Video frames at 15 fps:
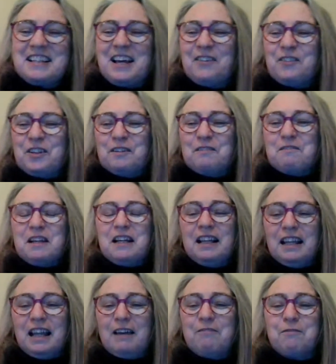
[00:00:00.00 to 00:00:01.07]
having a
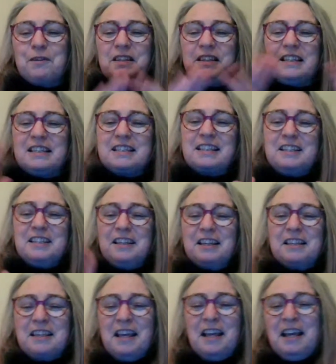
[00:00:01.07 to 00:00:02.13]
real laugh with this.
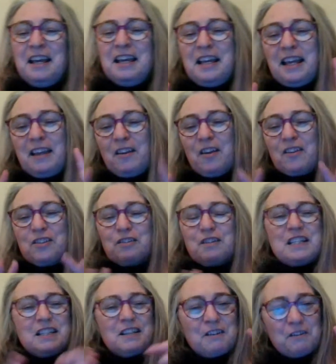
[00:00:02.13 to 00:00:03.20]

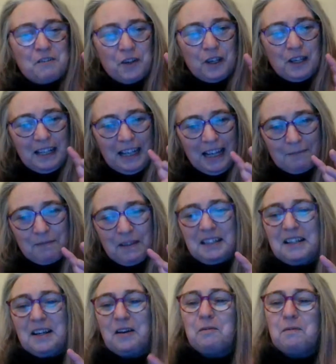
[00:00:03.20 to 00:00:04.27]
Teresa, if you can let me
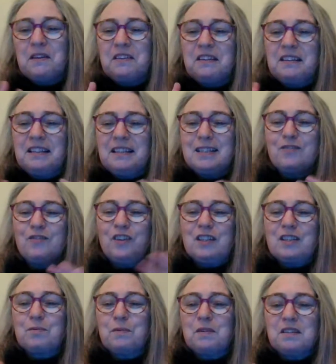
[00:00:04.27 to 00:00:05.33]
know whether this
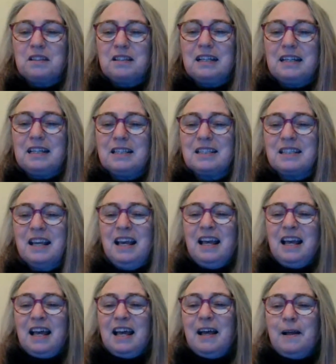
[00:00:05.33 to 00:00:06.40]
fits with Denise.
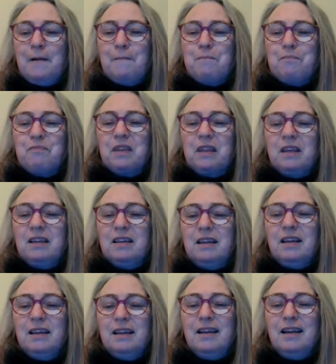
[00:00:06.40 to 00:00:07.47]

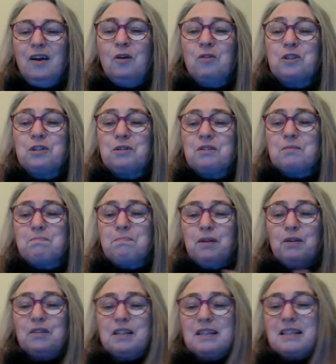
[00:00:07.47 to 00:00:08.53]
Oh, she was
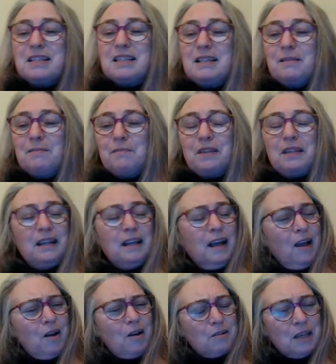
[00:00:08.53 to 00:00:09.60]
blonde and slim.
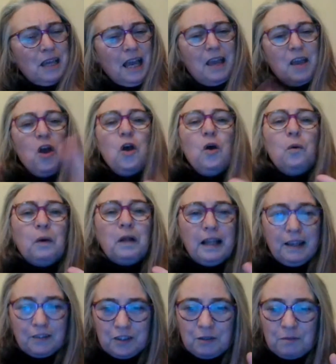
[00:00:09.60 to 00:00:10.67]
Okay, well,
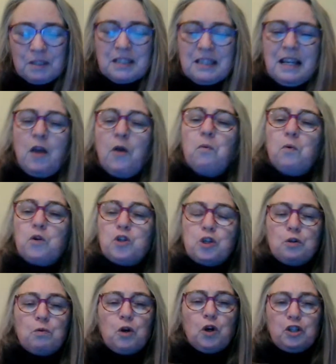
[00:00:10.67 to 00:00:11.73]
if she was, would
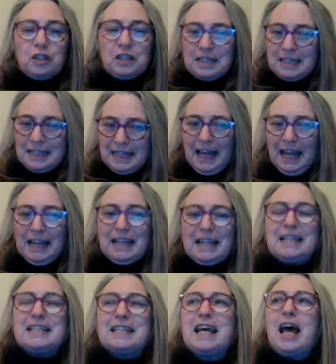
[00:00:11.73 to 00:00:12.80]
you
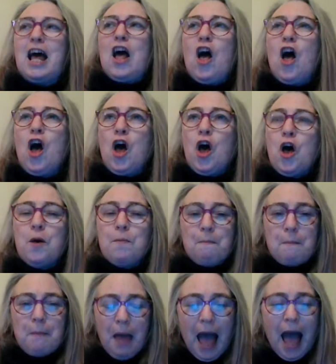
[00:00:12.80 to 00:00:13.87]
understand
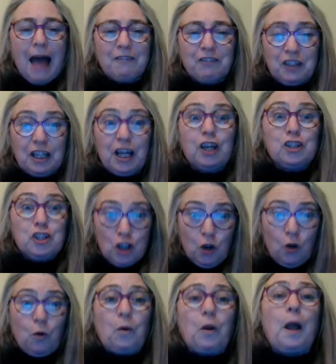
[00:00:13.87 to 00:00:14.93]
having a
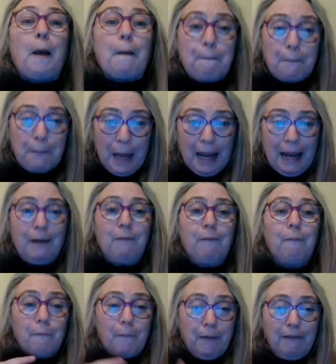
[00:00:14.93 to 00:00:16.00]
joke about
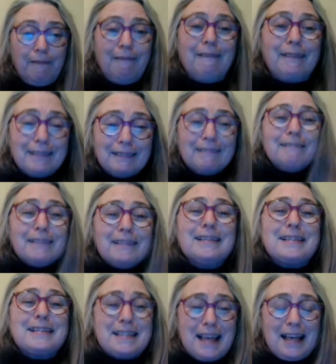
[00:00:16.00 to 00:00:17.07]
the
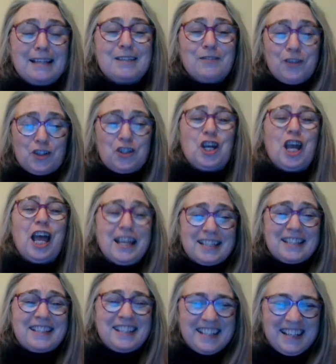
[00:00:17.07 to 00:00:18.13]
size of her
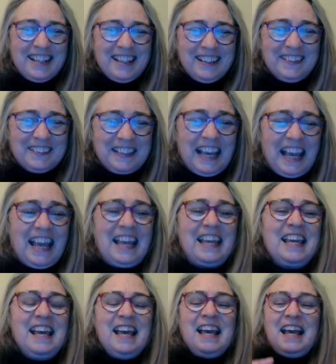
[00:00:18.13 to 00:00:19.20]
chest? Okay,
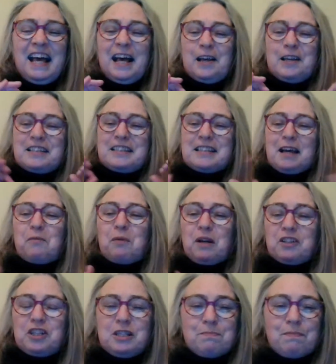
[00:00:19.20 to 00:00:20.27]
is that why
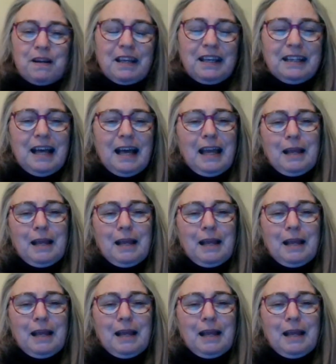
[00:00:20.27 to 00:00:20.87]
she's bringing that